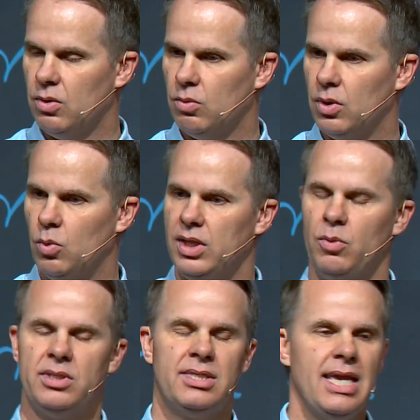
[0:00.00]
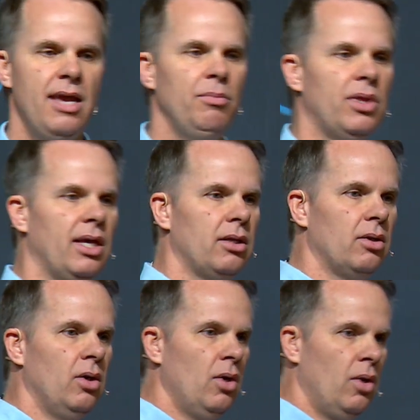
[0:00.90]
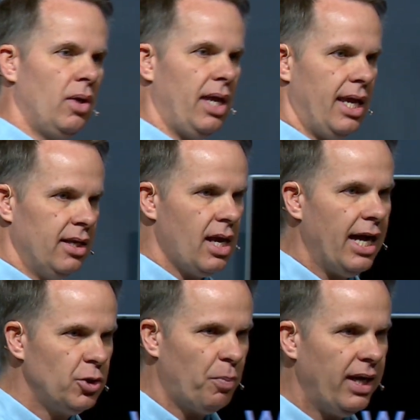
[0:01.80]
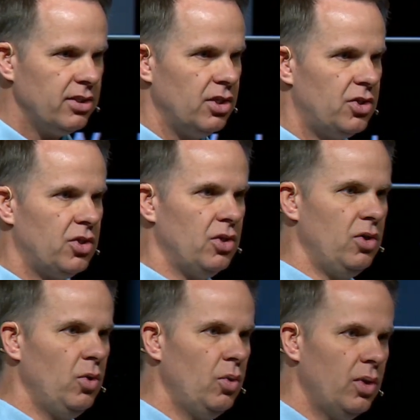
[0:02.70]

Well, well, it would seem that in God's presence, you